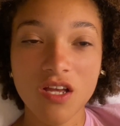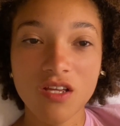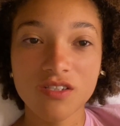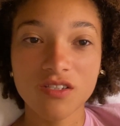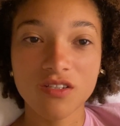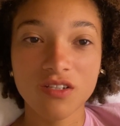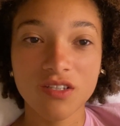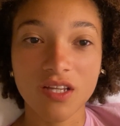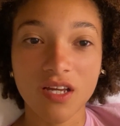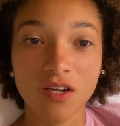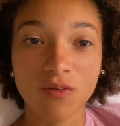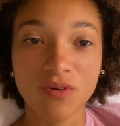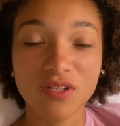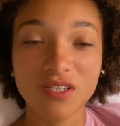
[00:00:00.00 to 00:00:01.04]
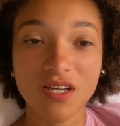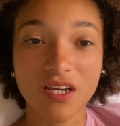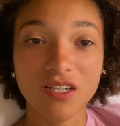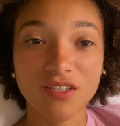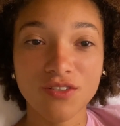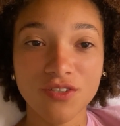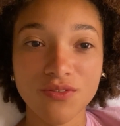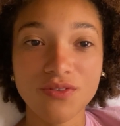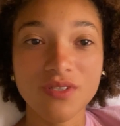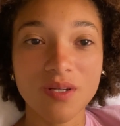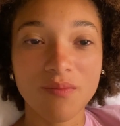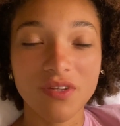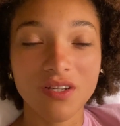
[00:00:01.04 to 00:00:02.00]
So then like once I could do
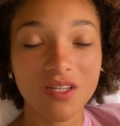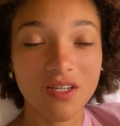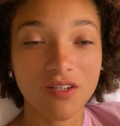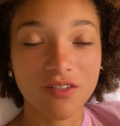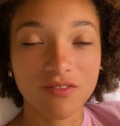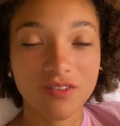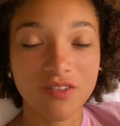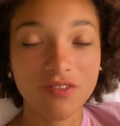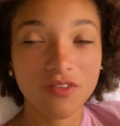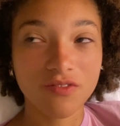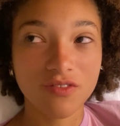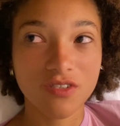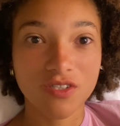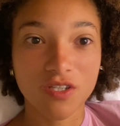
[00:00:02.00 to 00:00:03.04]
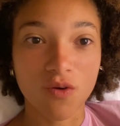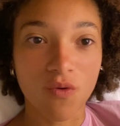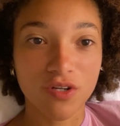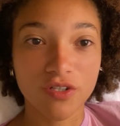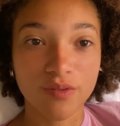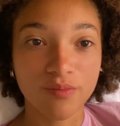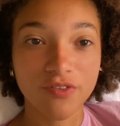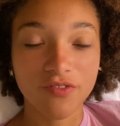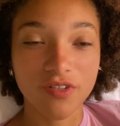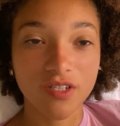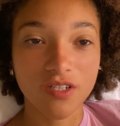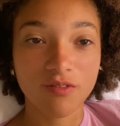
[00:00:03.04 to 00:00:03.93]
something, like even if it was just like watch a movie,